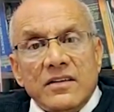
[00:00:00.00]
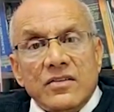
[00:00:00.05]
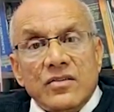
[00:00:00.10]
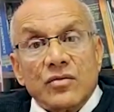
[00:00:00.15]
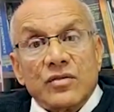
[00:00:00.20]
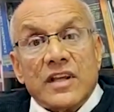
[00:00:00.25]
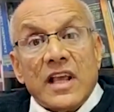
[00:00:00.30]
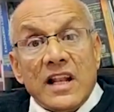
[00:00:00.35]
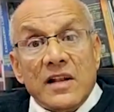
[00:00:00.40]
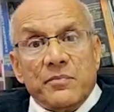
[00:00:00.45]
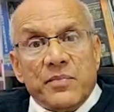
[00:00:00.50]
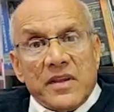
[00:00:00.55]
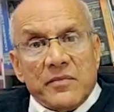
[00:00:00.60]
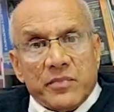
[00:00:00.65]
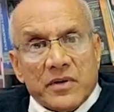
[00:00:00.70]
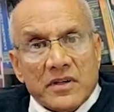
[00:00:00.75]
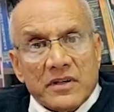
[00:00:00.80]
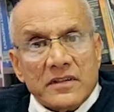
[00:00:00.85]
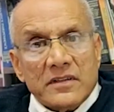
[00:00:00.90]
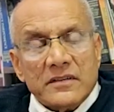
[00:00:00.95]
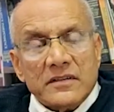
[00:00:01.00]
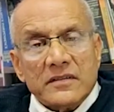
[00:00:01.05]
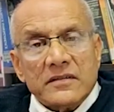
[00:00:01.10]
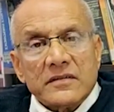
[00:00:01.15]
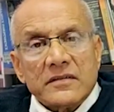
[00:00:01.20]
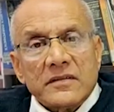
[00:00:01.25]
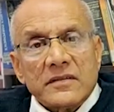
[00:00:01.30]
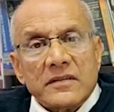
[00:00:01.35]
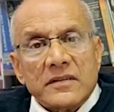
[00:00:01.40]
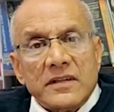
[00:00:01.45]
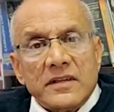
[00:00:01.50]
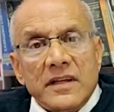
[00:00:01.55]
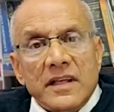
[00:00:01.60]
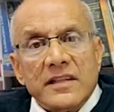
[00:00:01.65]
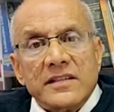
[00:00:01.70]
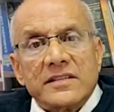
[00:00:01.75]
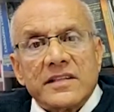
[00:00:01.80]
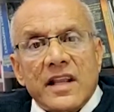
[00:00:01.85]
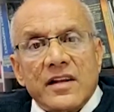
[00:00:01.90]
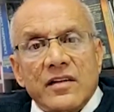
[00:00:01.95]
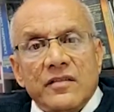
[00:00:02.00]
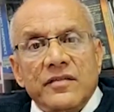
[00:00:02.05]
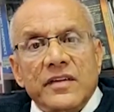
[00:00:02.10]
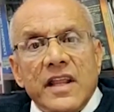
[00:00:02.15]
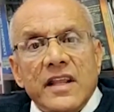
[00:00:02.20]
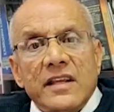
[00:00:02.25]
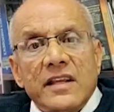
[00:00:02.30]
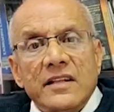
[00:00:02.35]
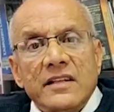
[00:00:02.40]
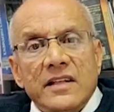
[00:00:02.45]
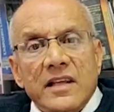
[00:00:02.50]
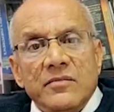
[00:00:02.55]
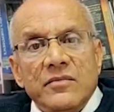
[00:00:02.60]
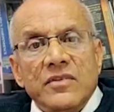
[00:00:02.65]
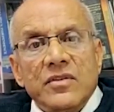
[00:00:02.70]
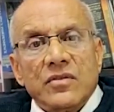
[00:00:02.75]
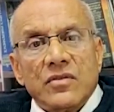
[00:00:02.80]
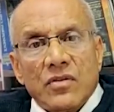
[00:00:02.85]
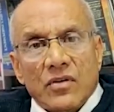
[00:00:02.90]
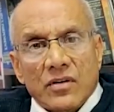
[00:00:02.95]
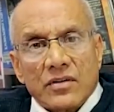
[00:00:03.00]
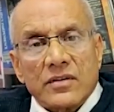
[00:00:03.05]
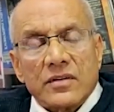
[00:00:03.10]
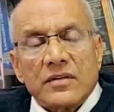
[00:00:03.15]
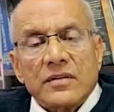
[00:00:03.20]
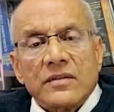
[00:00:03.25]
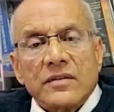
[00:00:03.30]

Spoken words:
to kill people instead of taking them to court.